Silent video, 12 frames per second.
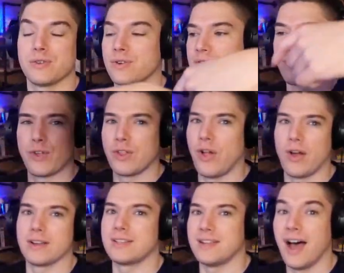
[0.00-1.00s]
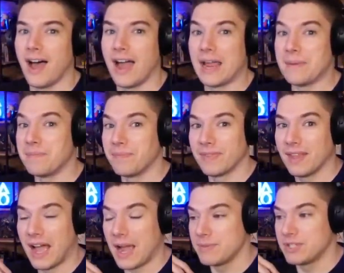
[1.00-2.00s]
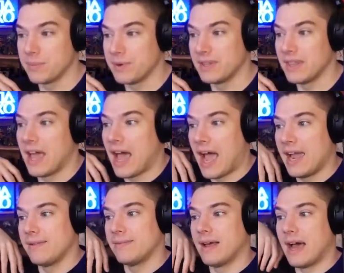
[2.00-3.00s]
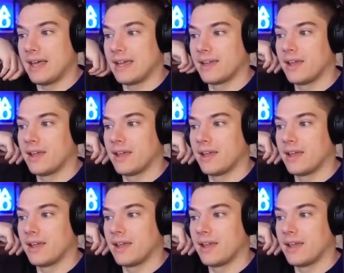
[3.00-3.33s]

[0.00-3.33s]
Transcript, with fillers: Because for the longest time, I'm someone that I I